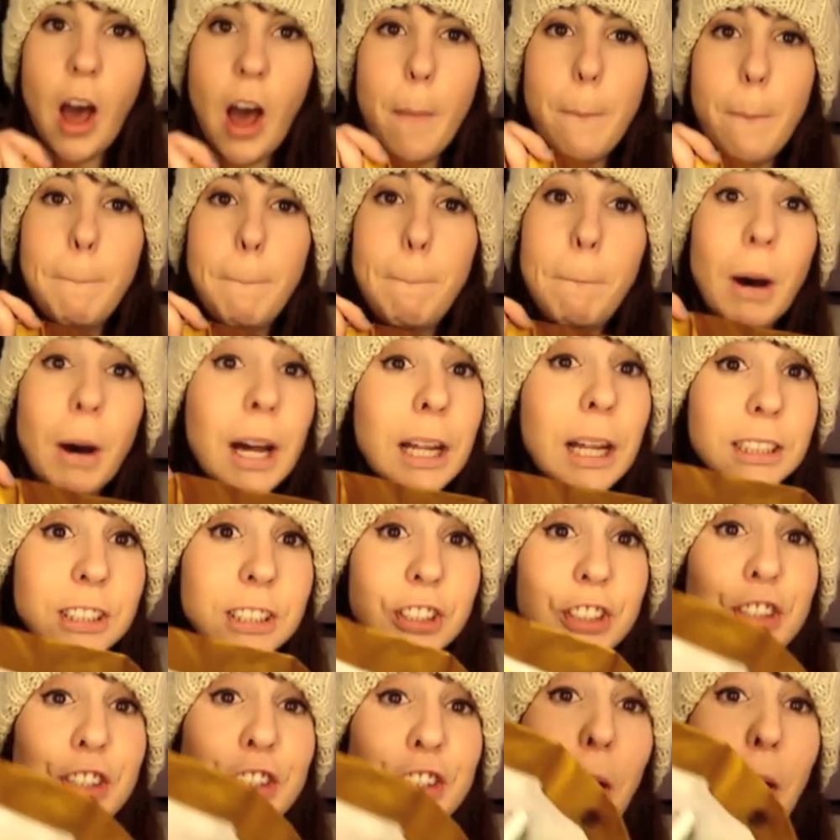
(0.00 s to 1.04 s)
a
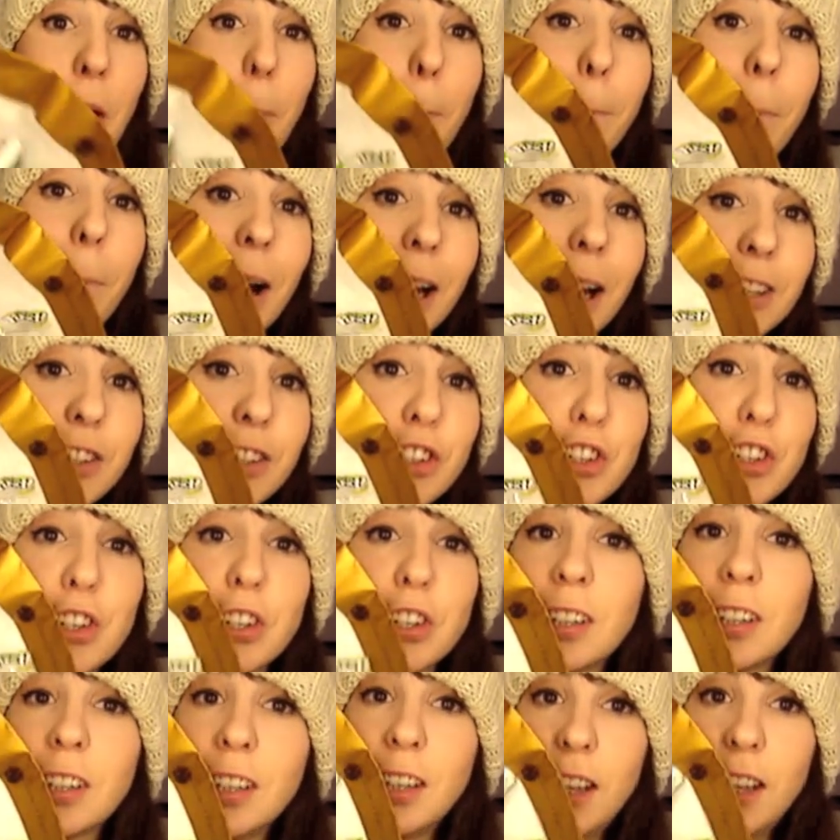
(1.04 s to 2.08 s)
bunch, a bunch
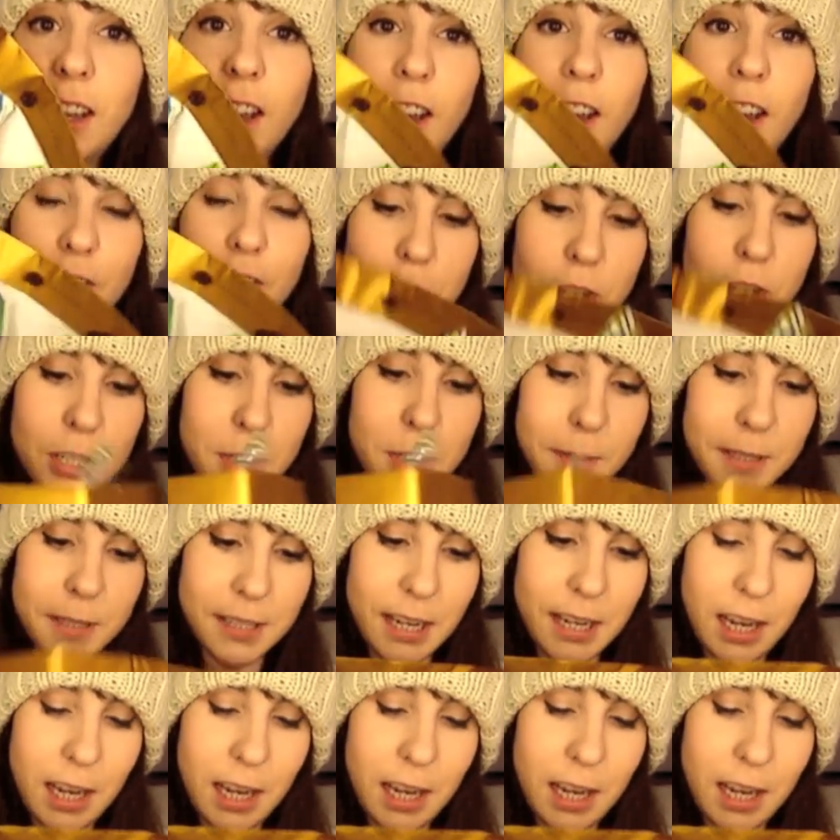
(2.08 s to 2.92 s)
Christmas